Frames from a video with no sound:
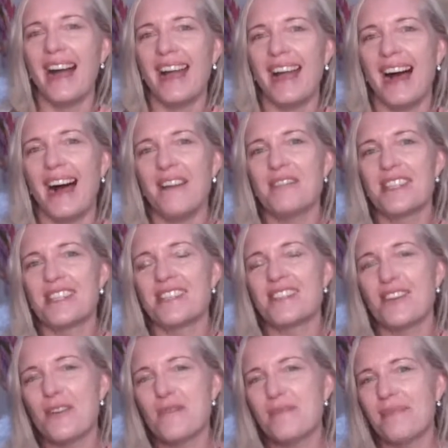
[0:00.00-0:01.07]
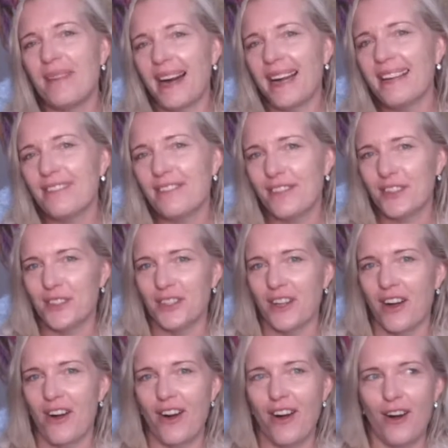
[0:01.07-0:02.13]
I'm just so
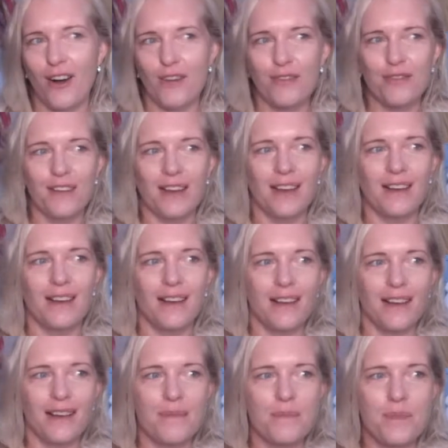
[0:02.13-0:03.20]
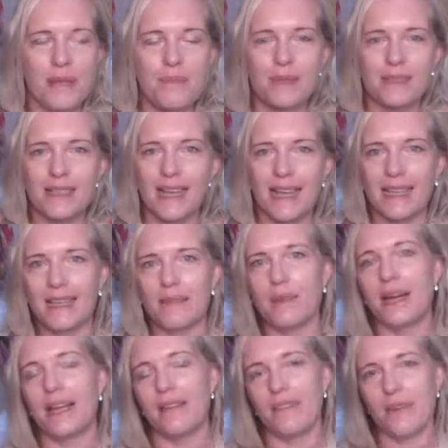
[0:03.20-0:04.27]
mindful of people taking
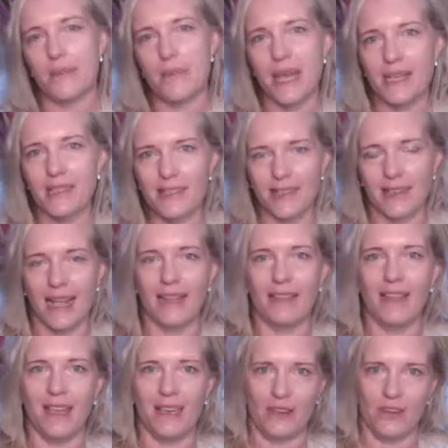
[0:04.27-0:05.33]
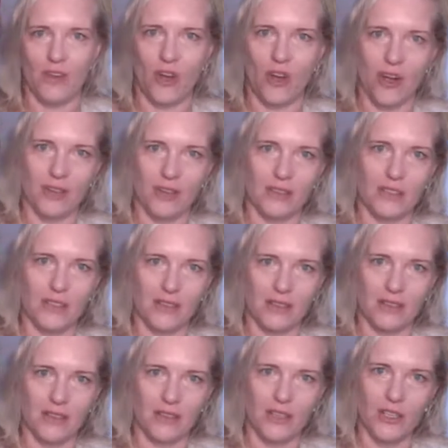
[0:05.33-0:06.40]
my information and they're not
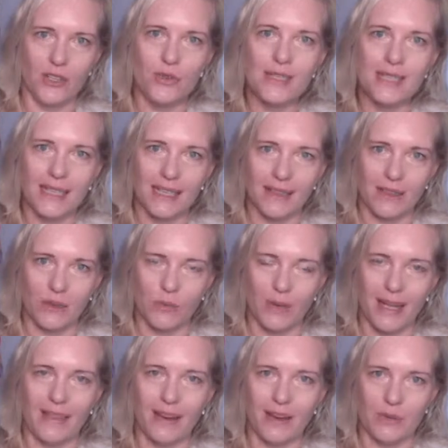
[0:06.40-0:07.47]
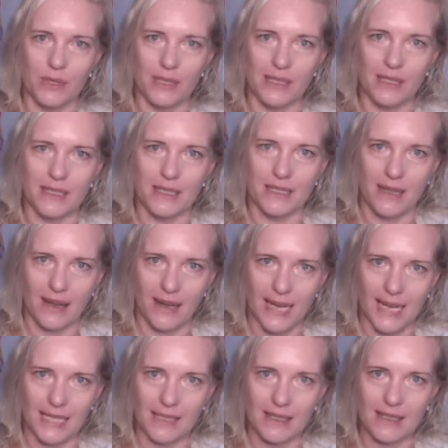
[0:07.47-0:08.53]
using it the way that it was
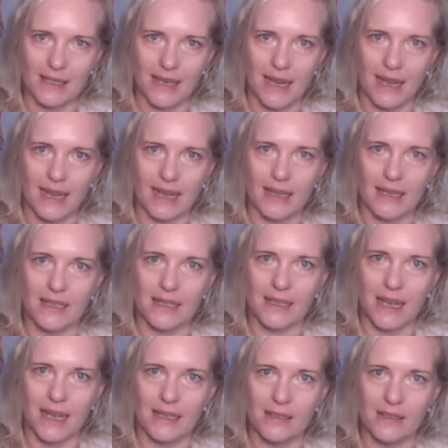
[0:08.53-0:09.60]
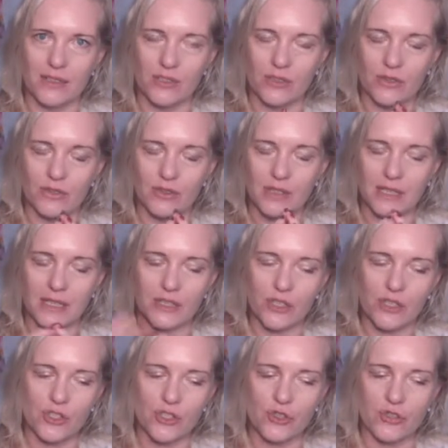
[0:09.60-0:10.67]
designed, and sort of this
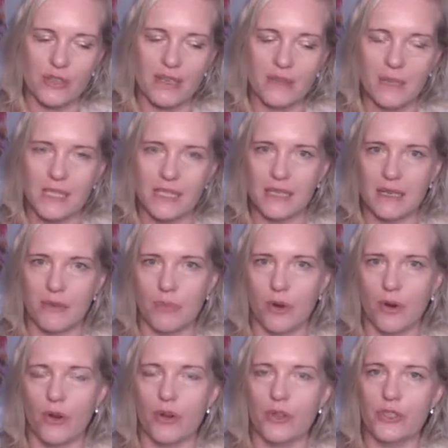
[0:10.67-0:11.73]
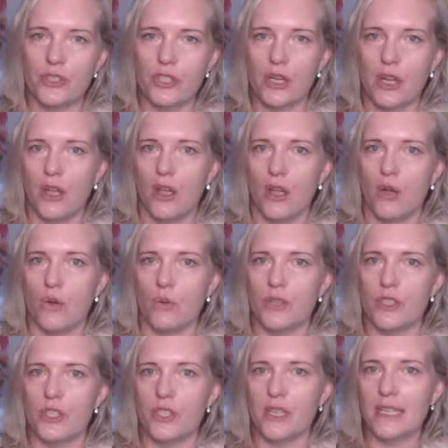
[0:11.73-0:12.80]
extremist approach.
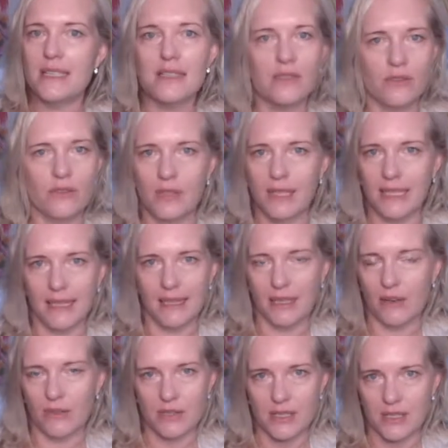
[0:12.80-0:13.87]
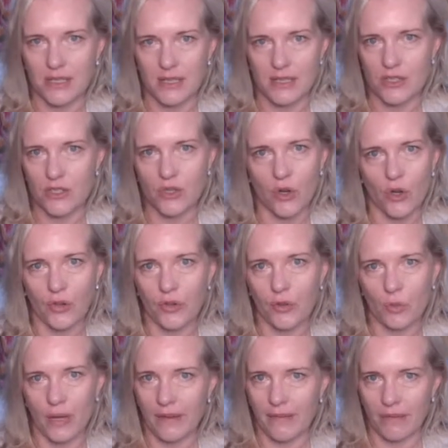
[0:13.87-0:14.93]
which isn't really the answer. It's not the
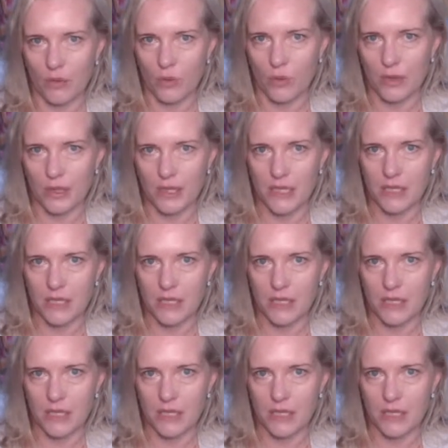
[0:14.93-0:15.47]
way forward.